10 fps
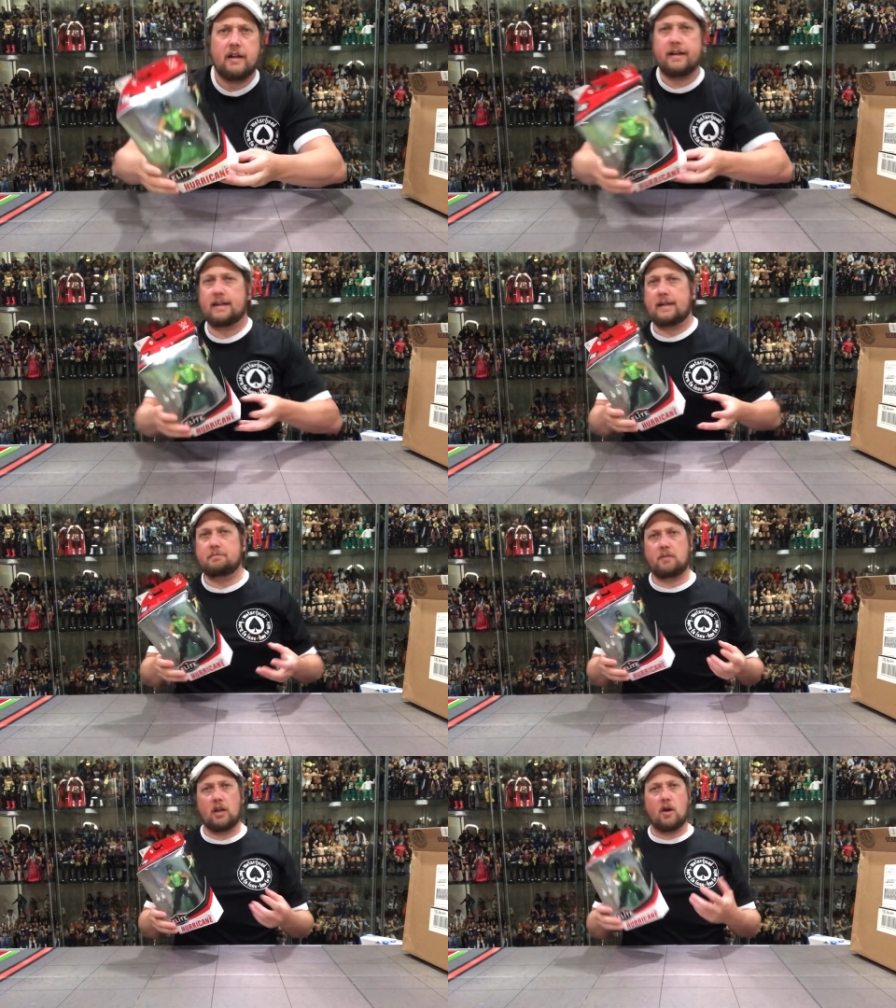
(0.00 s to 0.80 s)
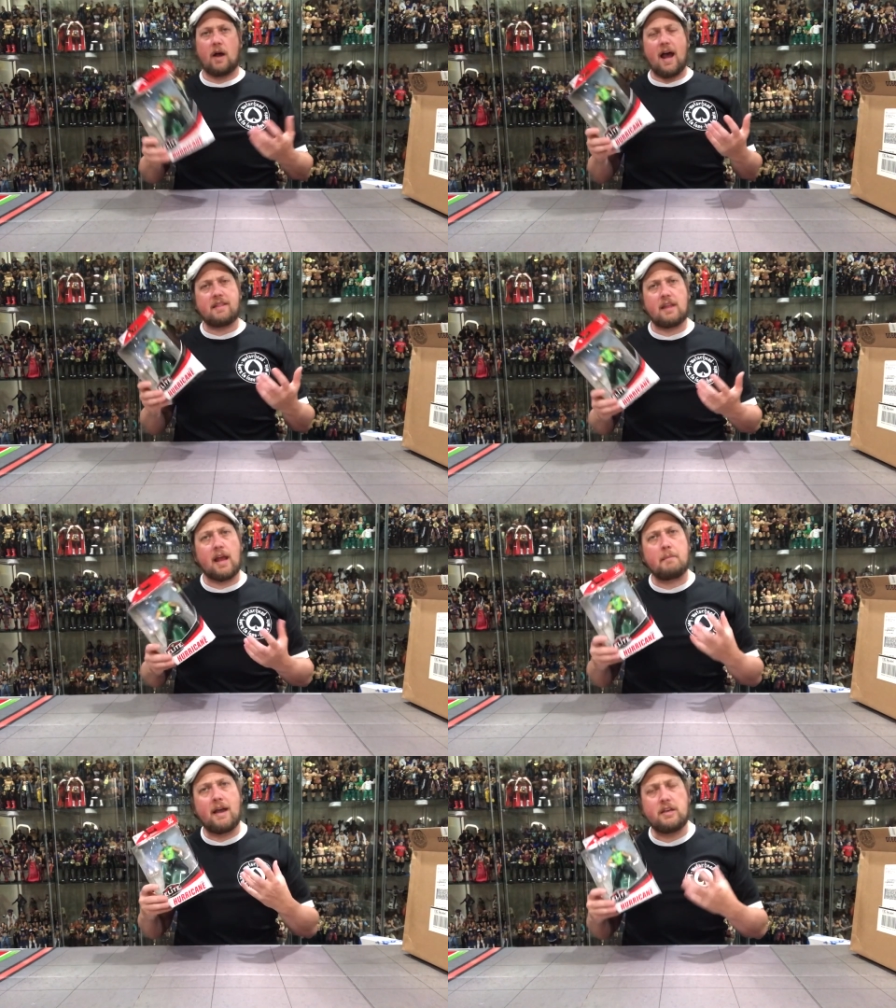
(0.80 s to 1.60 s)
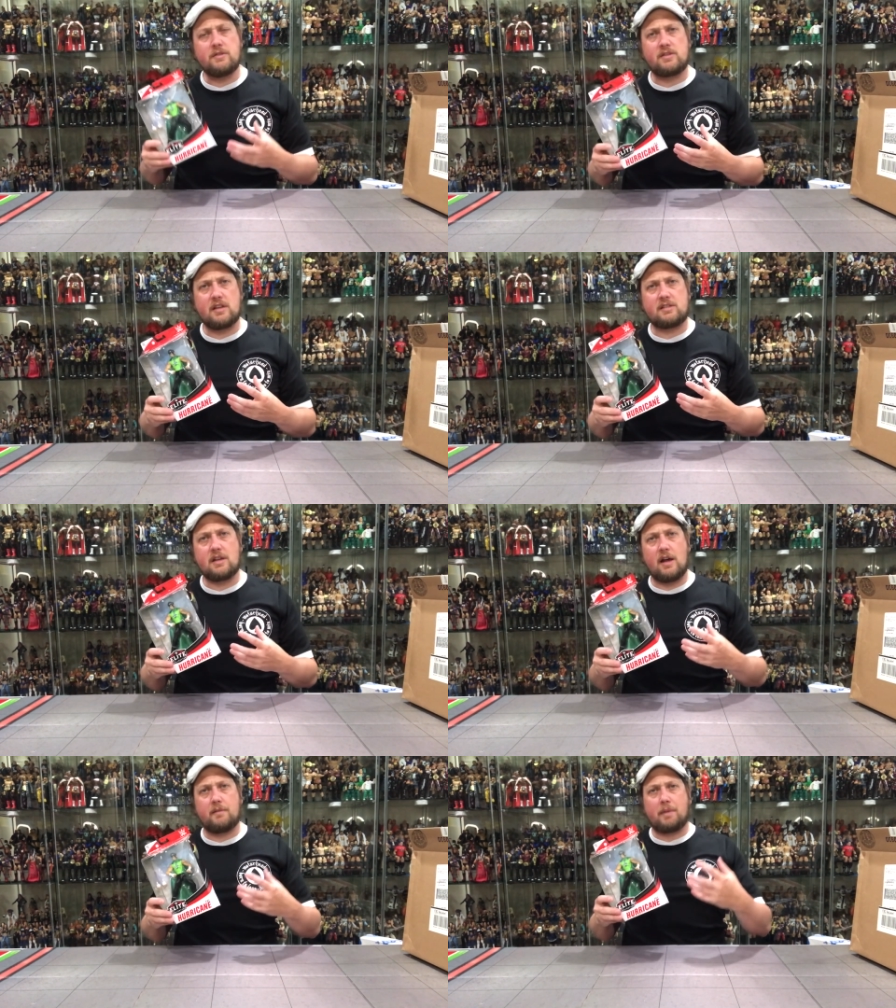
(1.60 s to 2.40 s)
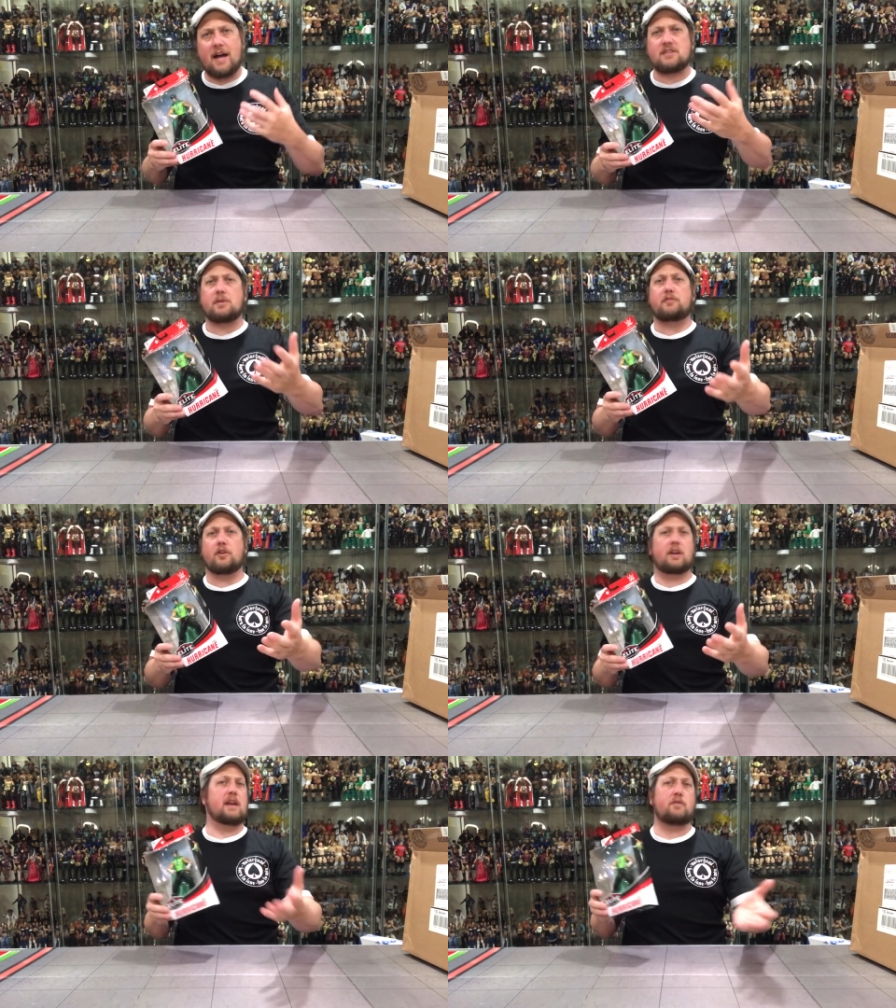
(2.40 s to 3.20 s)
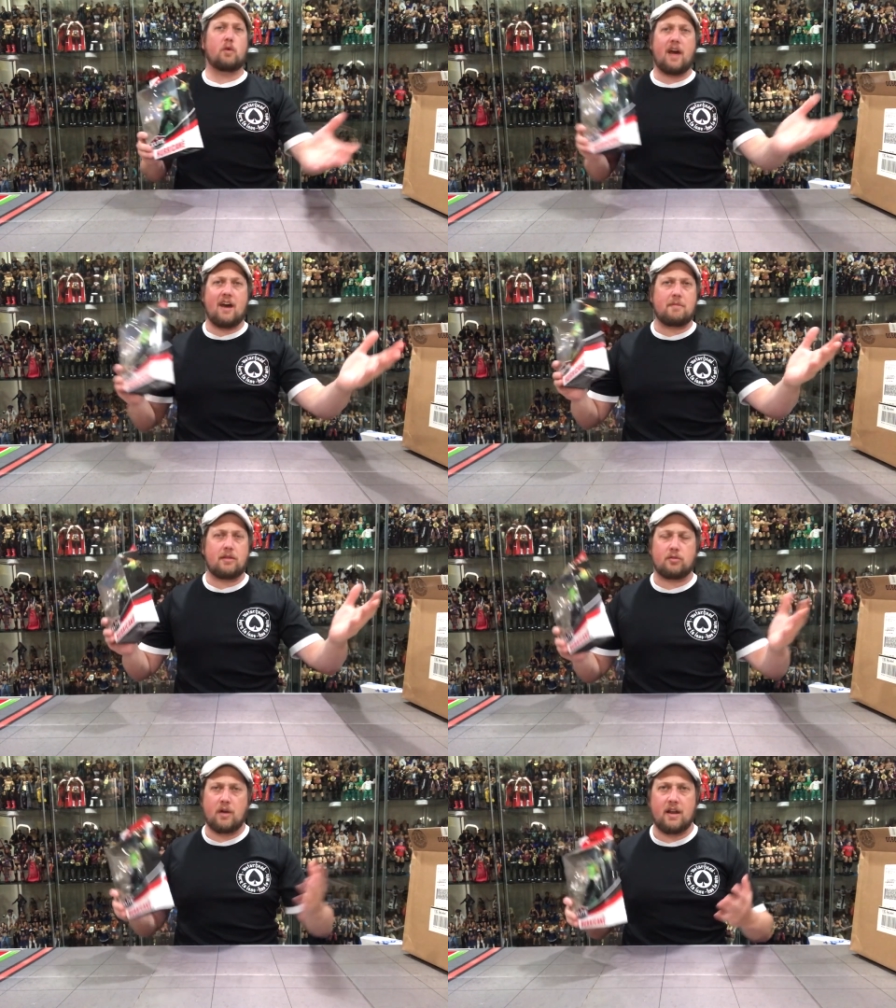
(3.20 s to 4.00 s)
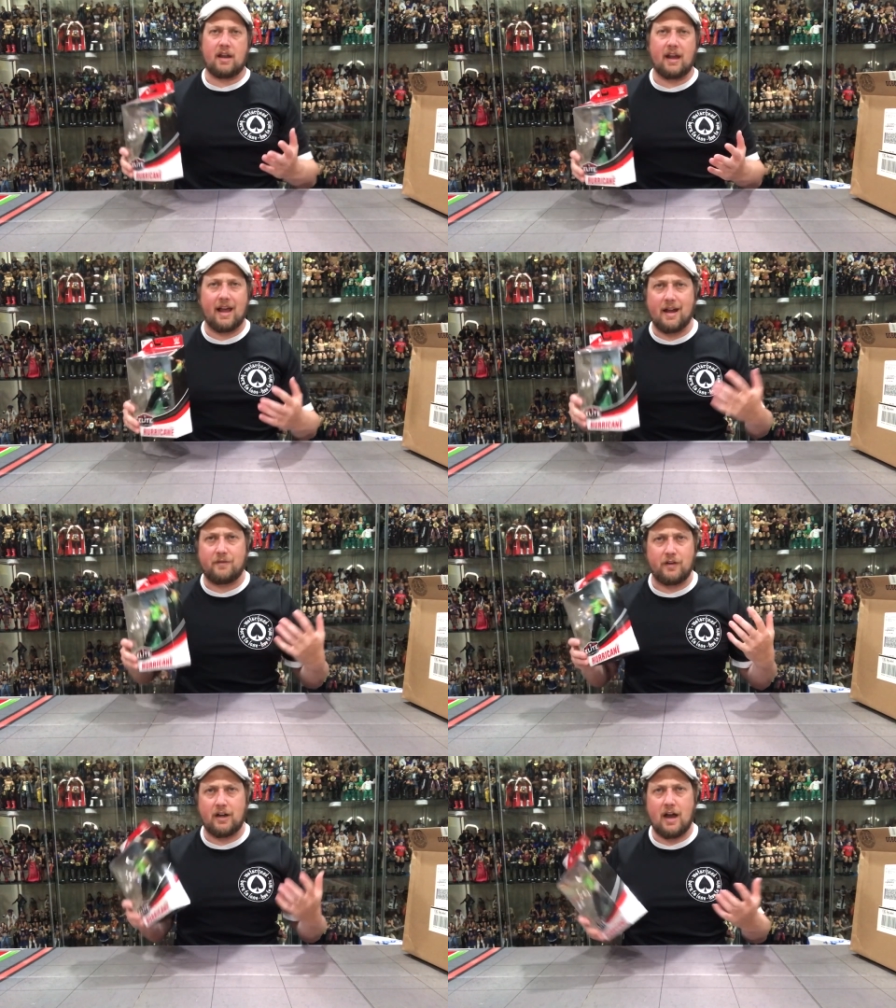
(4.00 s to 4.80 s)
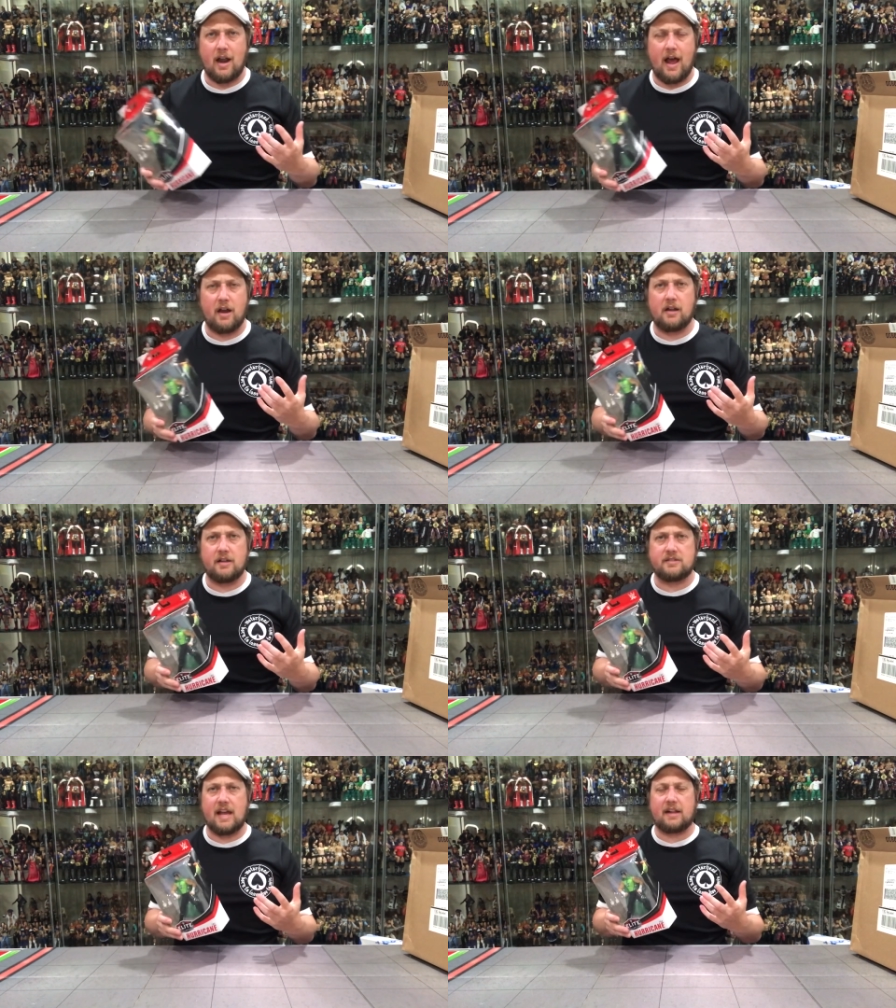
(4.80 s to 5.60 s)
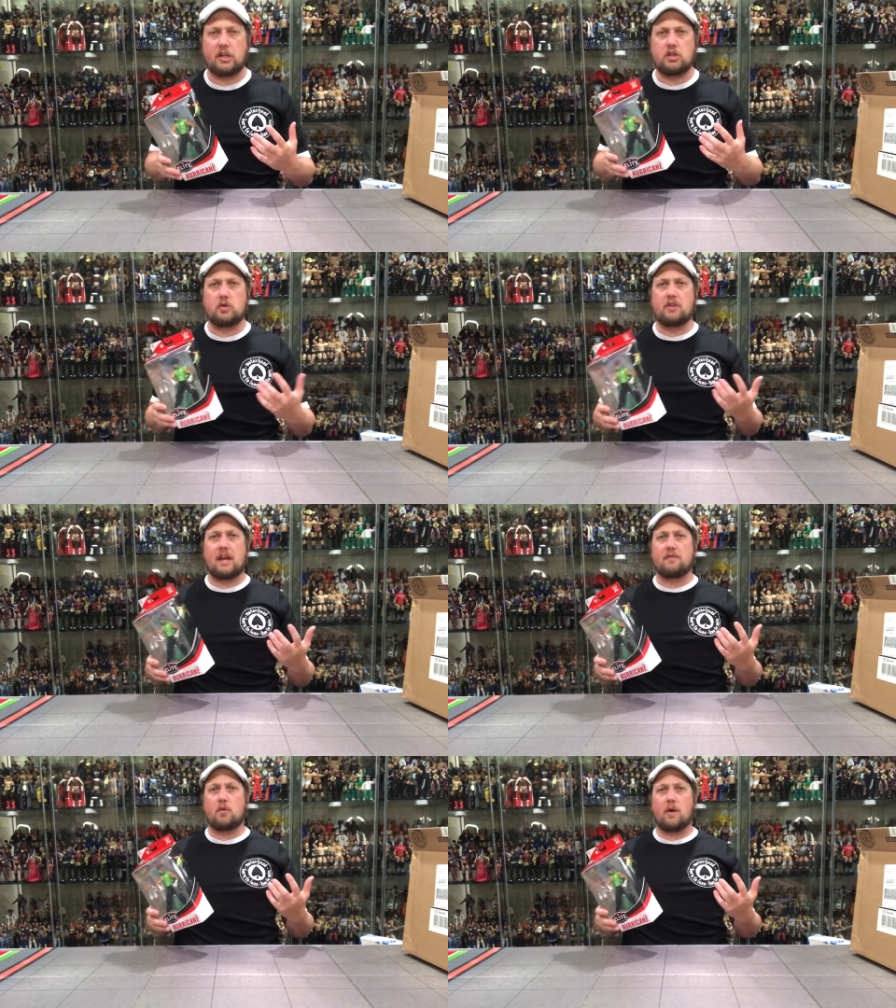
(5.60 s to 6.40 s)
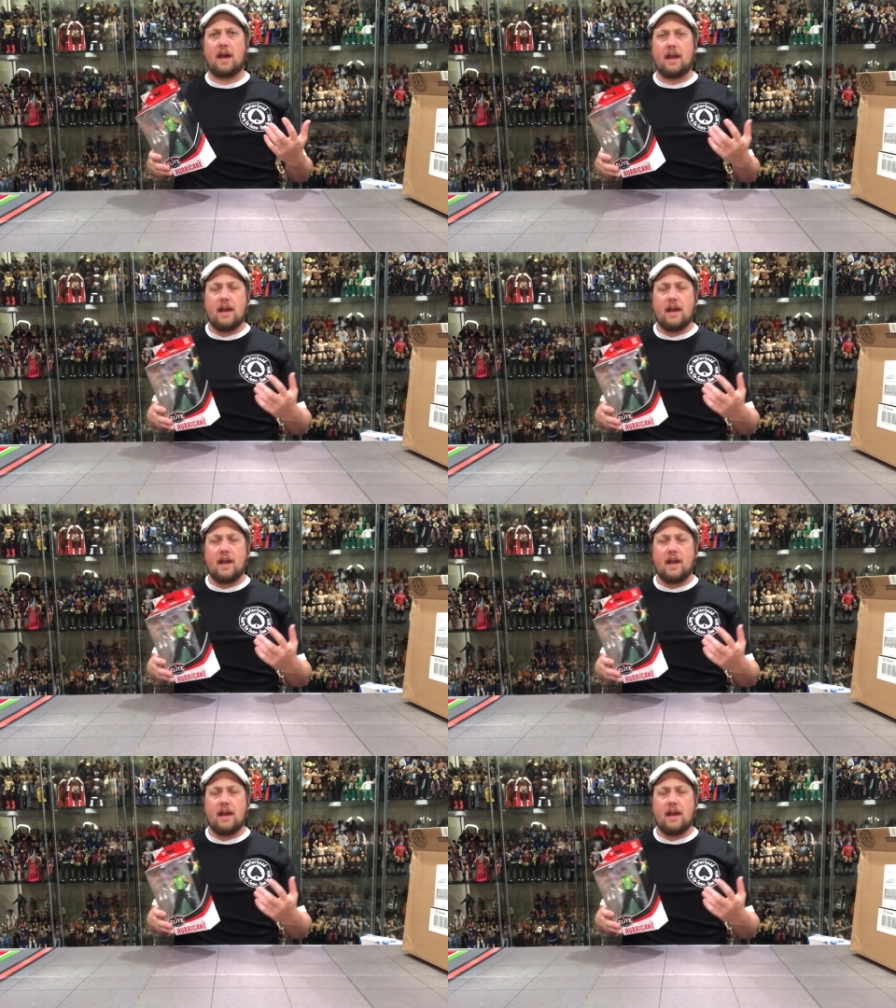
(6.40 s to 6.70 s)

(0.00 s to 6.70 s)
You know, I think I might use this possibly for a giveaway I've been threatening. I got to figure out how to exactly do the giveaway